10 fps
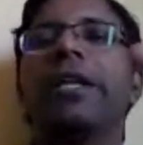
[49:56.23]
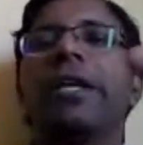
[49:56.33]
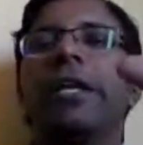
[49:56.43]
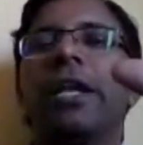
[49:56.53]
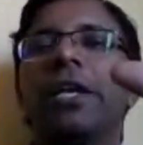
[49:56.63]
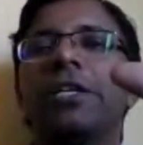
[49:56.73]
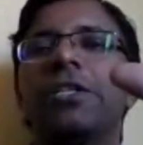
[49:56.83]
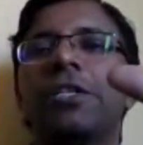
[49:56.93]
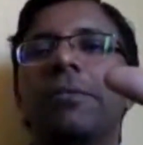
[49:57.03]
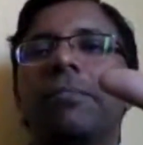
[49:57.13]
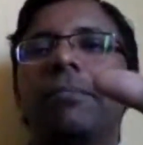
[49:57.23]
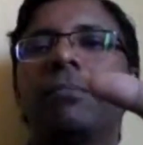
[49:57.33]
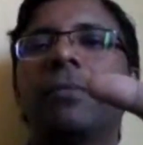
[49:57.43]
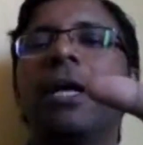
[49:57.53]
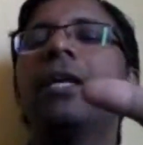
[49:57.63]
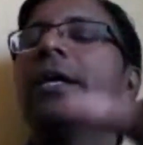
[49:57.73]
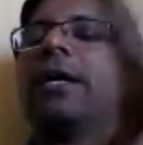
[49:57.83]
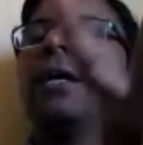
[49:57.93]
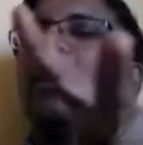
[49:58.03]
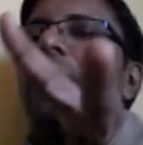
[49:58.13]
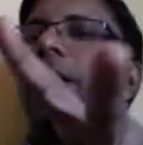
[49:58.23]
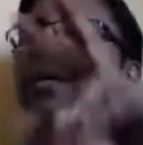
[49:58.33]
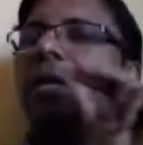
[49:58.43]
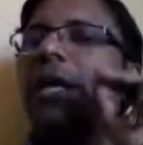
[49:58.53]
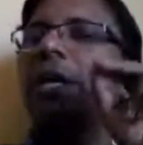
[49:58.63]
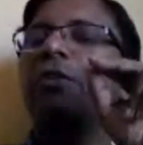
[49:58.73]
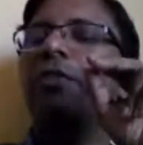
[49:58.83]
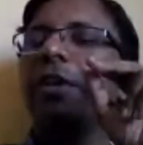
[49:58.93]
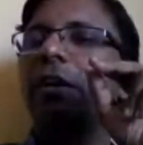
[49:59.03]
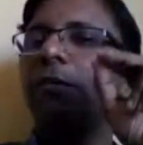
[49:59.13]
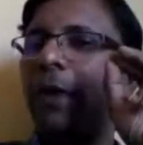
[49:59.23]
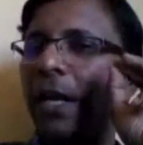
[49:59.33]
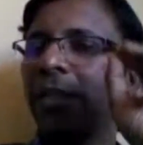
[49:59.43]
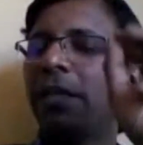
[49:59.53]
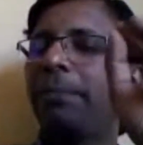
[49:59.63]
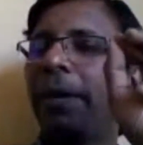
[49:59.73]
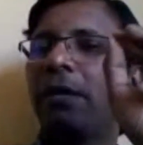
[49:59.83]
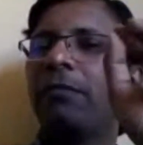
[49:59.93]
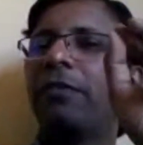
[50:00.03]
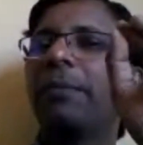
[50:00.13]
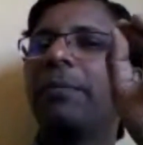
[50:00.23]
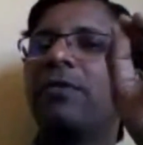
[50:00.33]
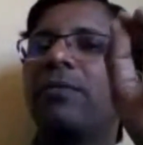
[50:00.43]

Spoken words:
Can you think of another pair of tables where there is a foreign key relationship